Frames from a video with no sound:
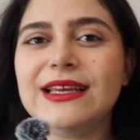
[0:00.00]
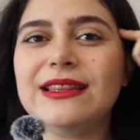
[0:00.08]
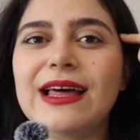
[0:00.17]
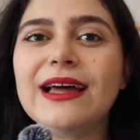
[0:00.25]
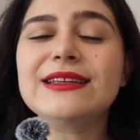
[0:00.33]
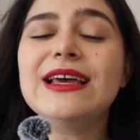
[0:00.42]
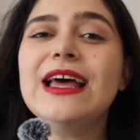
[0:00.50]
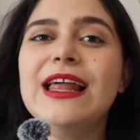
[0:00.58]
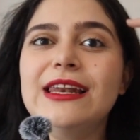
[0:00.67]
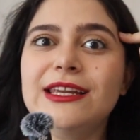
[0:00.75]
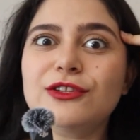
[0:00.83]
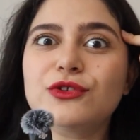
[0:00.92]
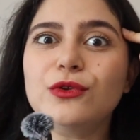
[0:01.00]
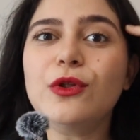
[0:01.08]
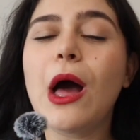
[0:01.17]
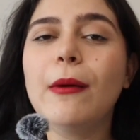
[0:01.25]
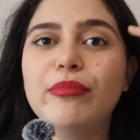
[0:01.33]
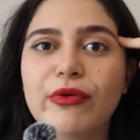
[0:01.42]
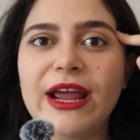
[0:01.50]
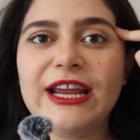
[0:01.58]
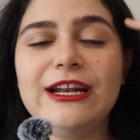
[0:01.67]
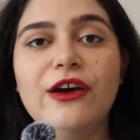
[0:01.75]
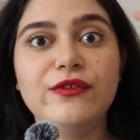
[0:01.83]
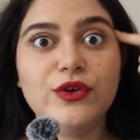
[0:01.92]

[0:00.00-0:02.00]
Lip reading: in that little brain of